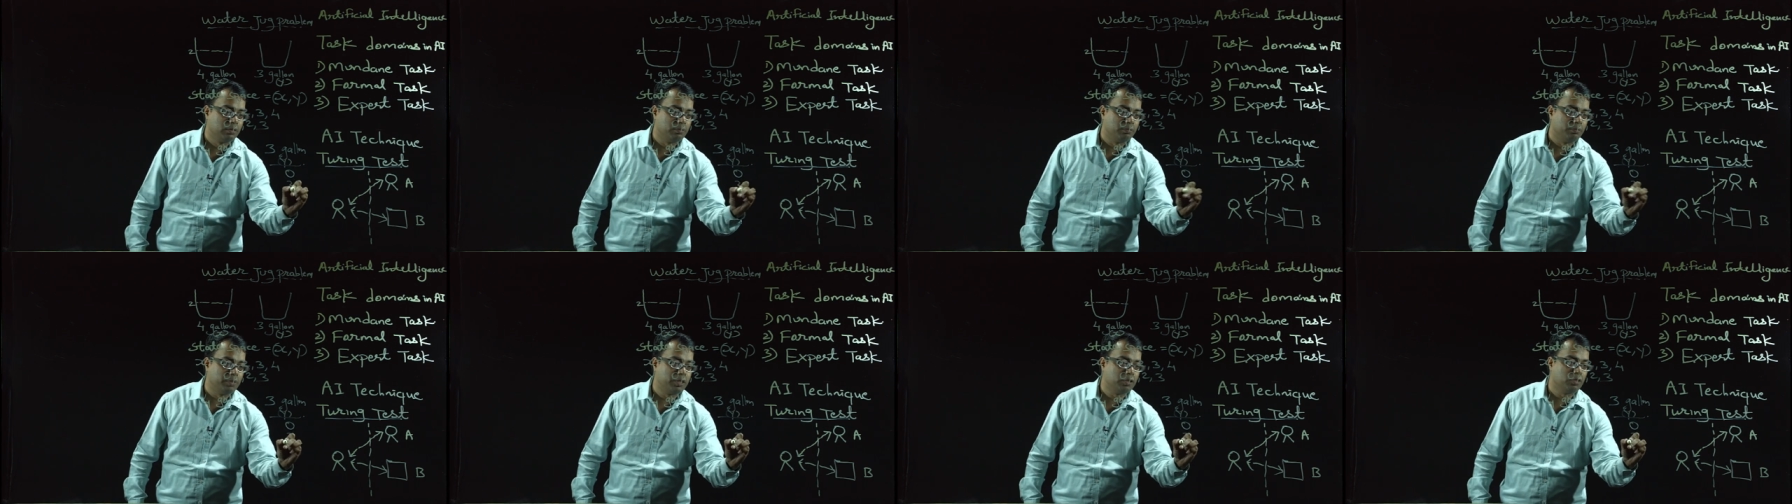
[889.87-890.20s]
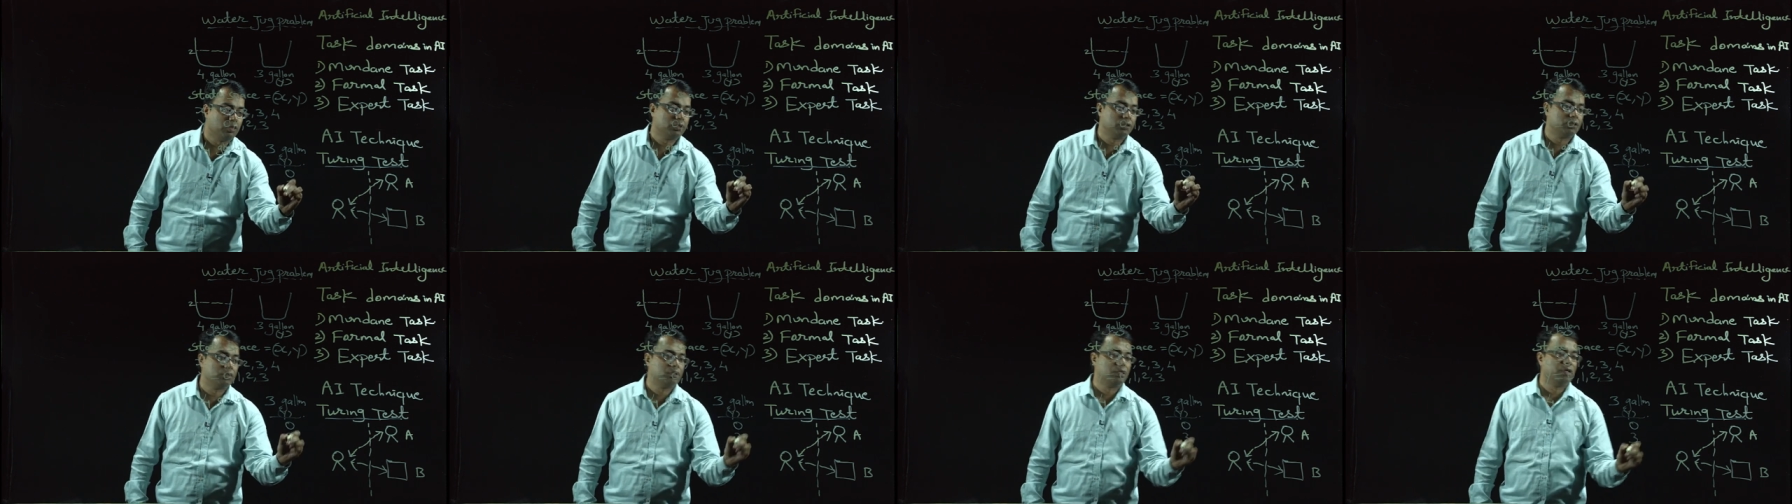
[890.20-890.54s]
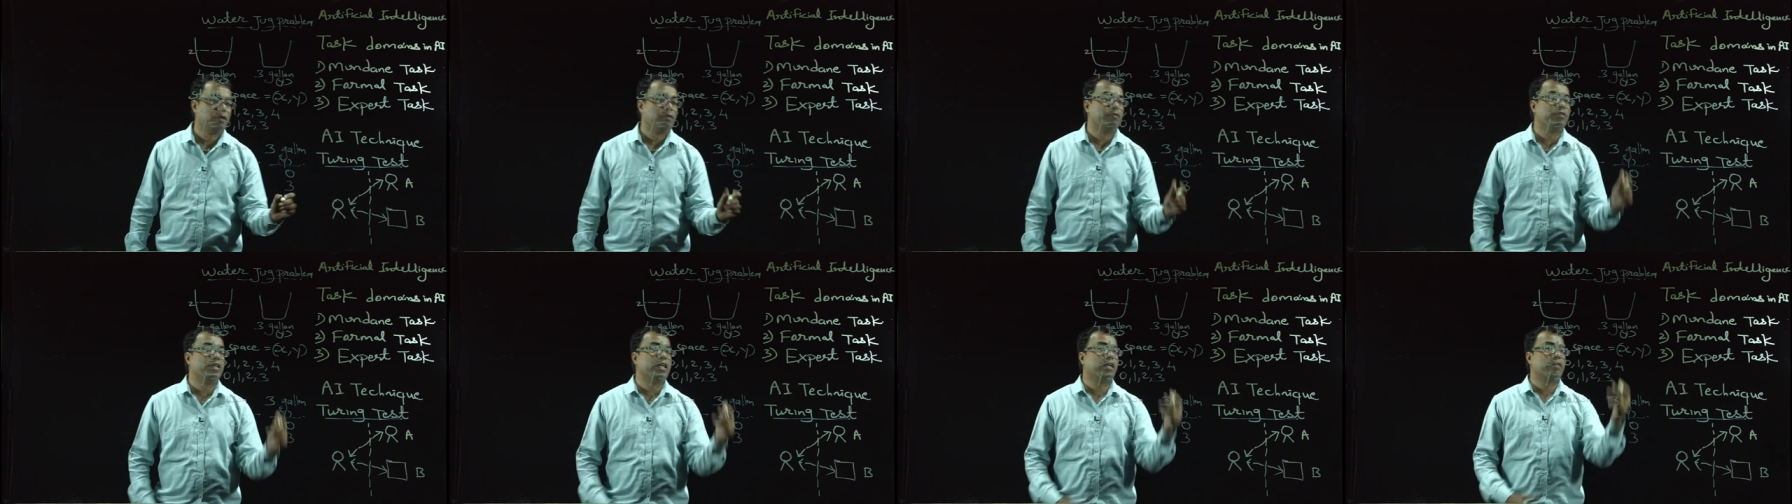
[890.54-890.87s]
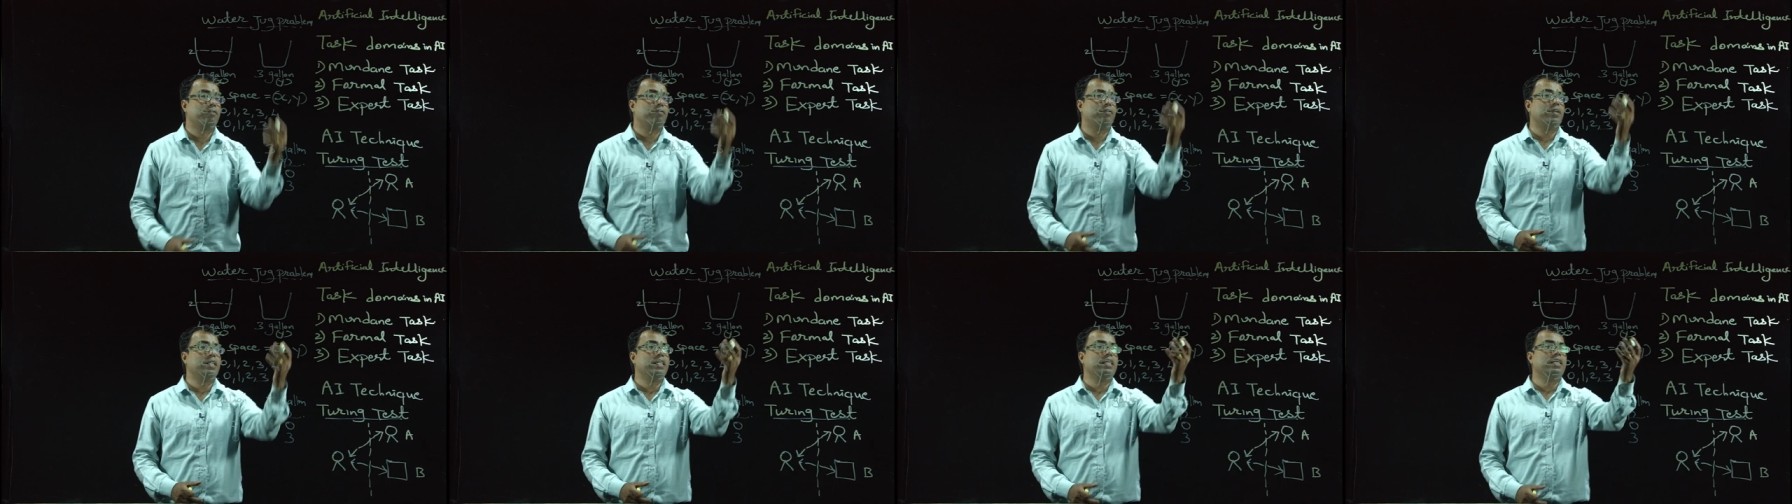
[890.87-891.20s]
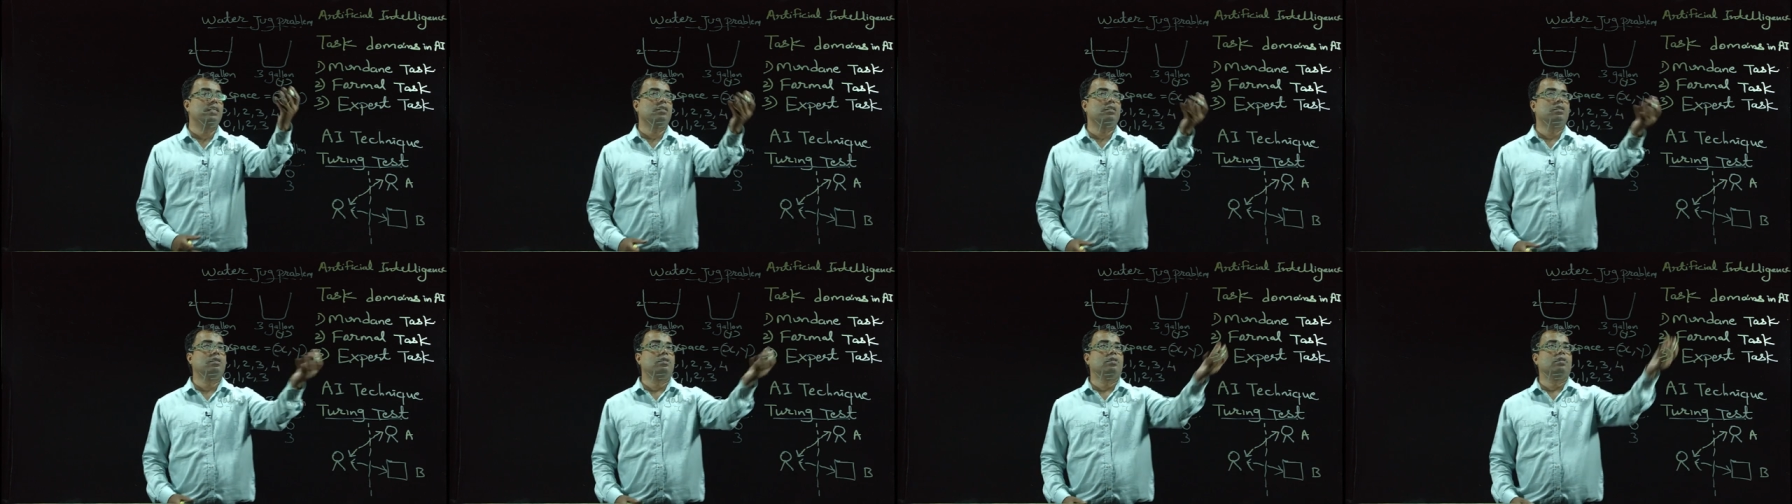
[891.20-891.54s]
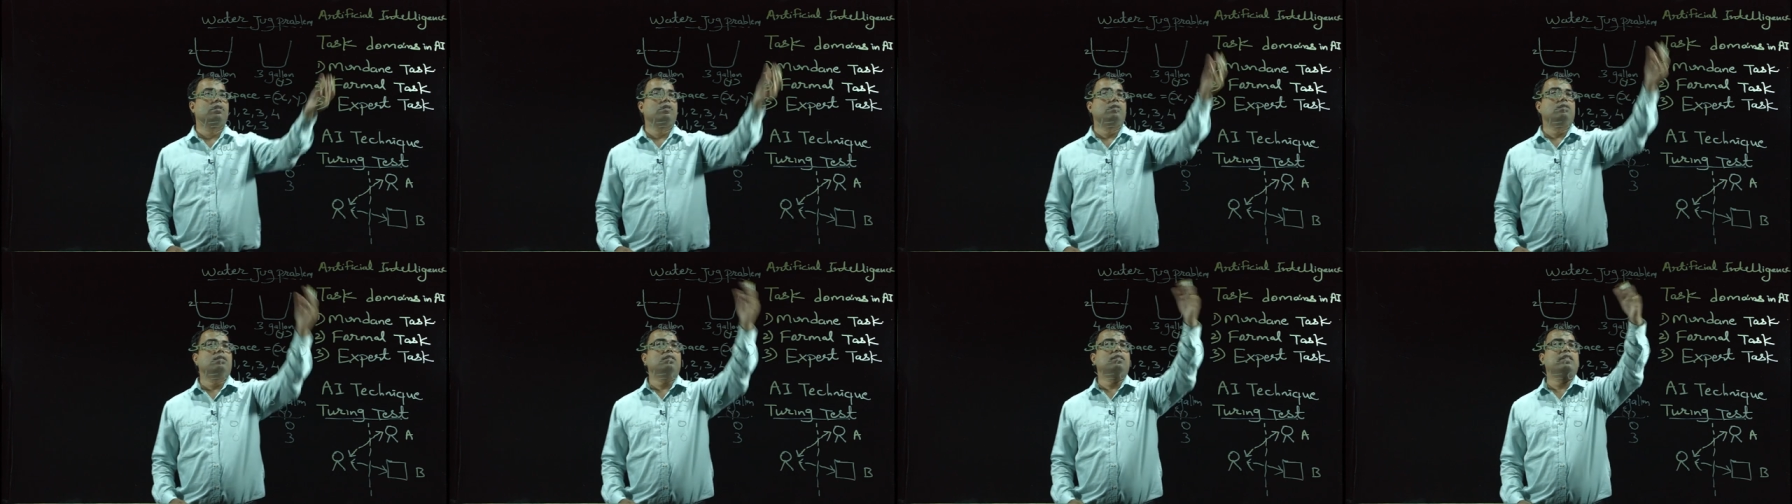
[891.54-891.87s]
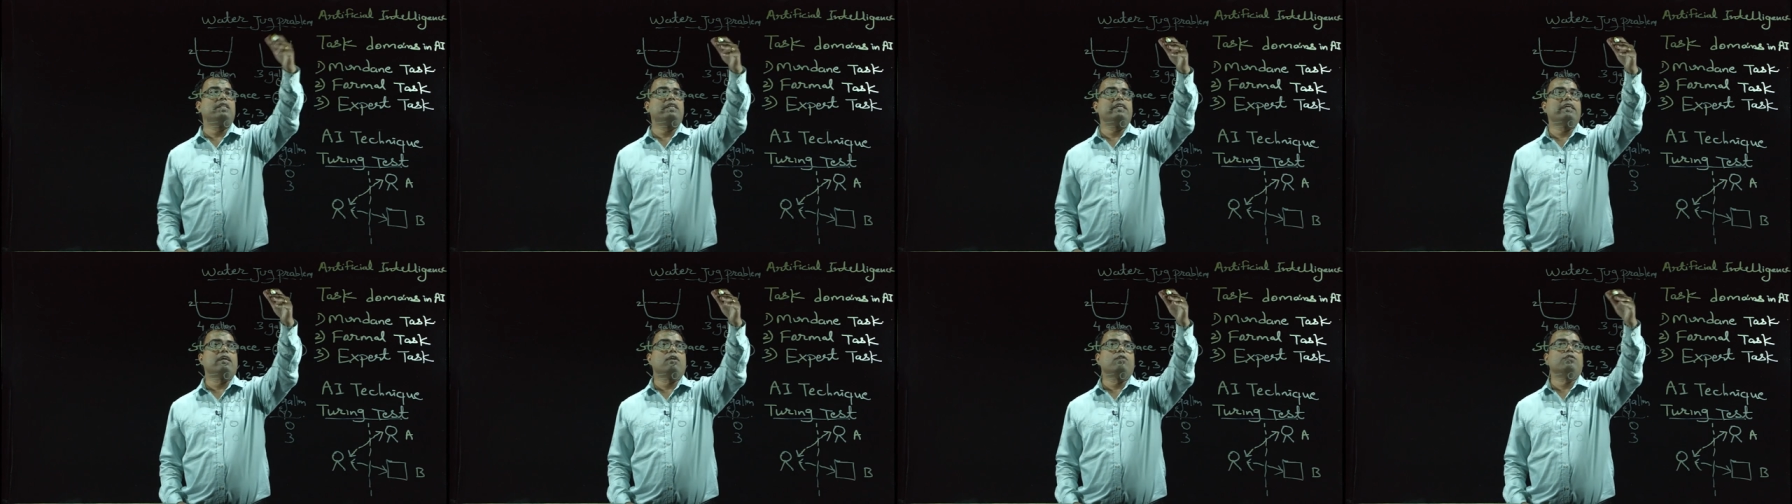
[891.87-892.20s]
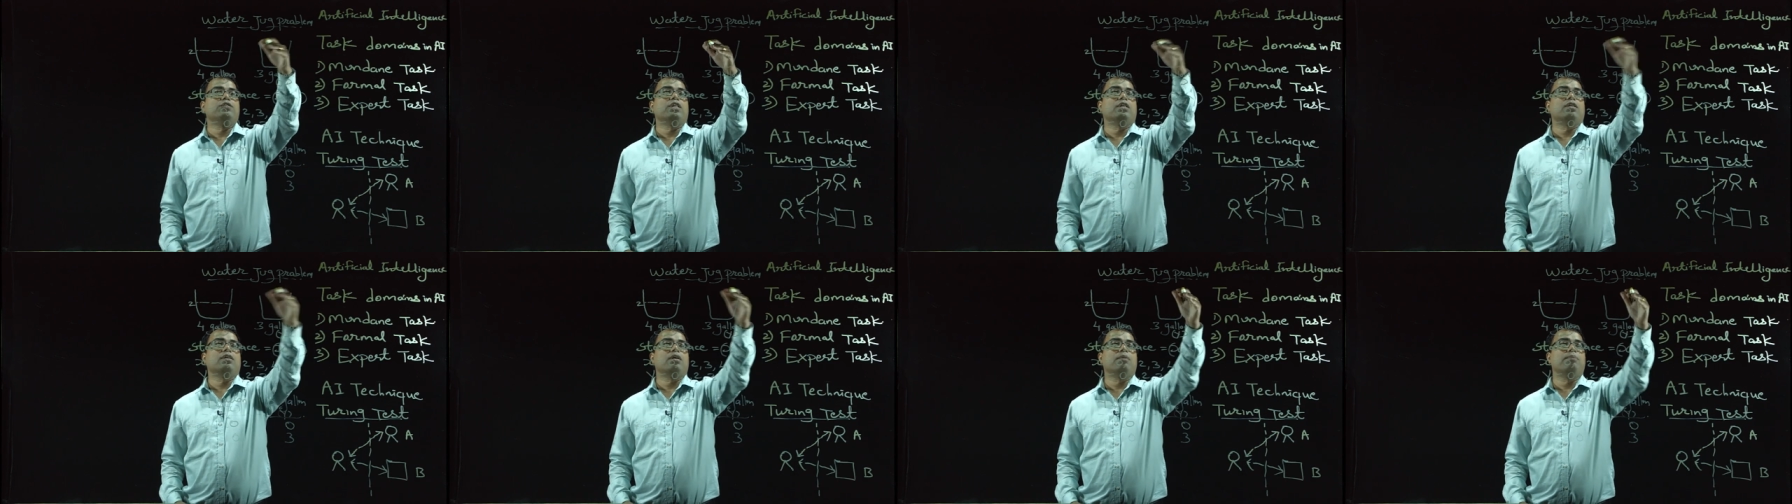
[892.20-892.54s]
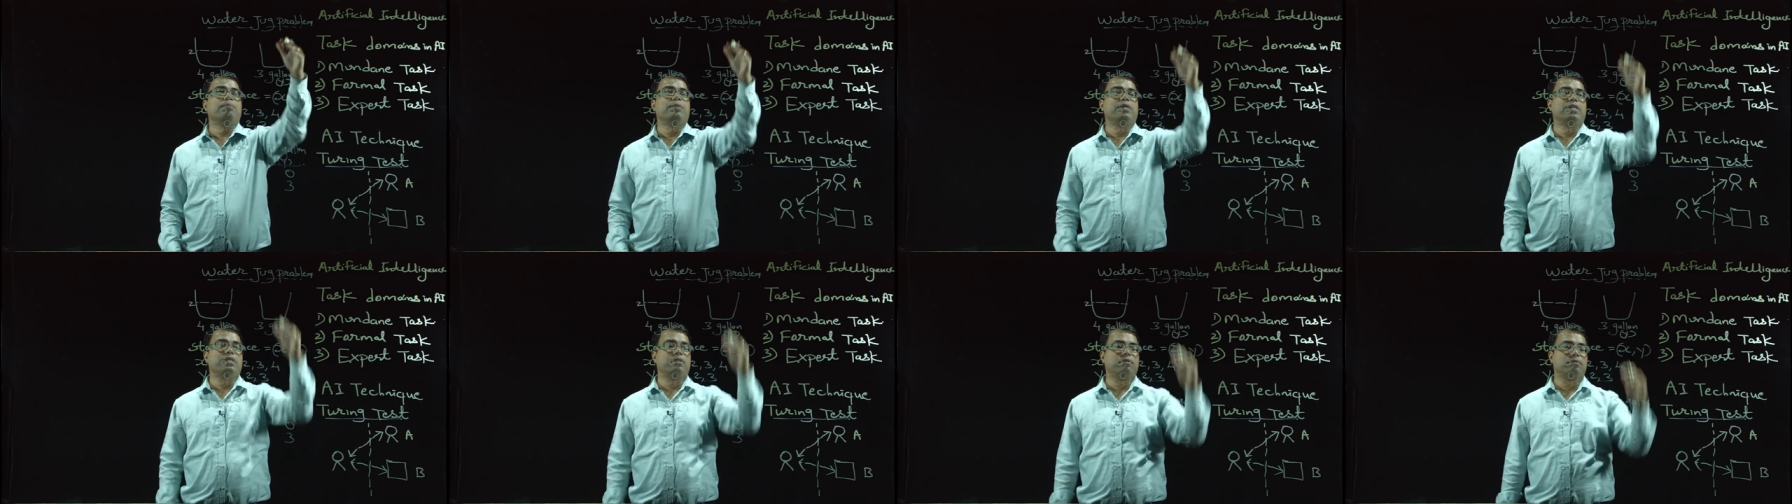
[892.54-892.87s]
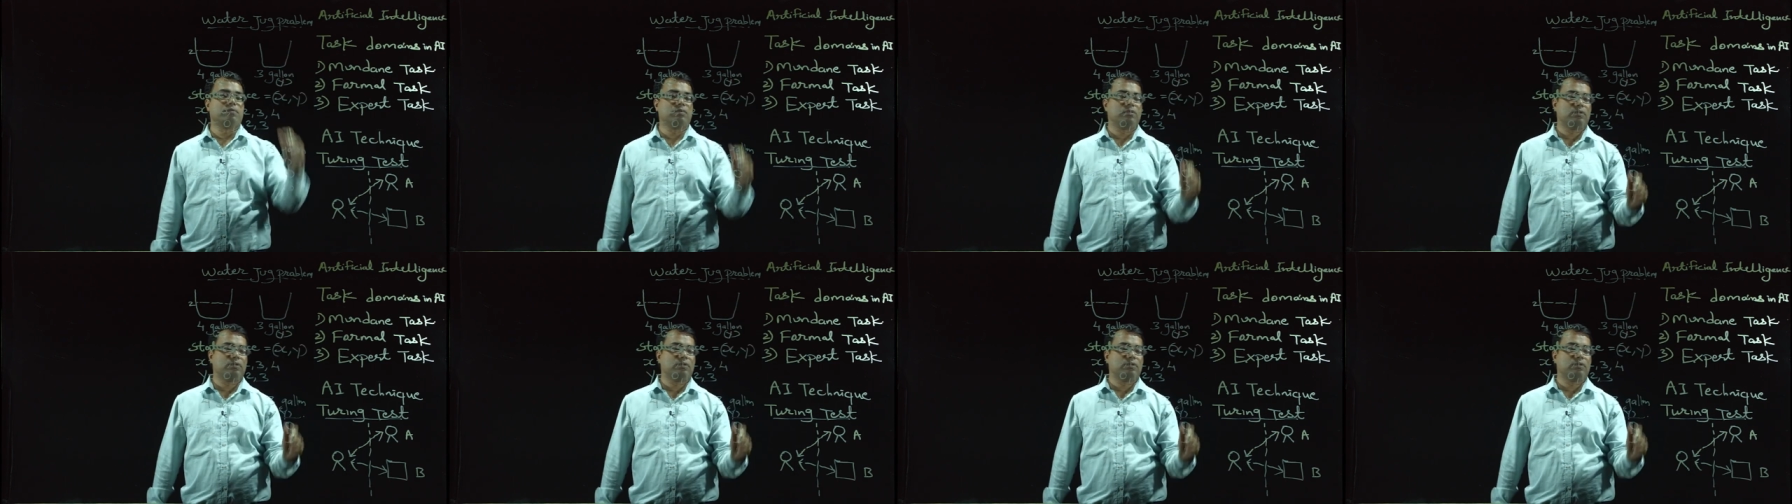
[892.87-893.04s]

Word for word: because we are filling the 3 gallon jug complete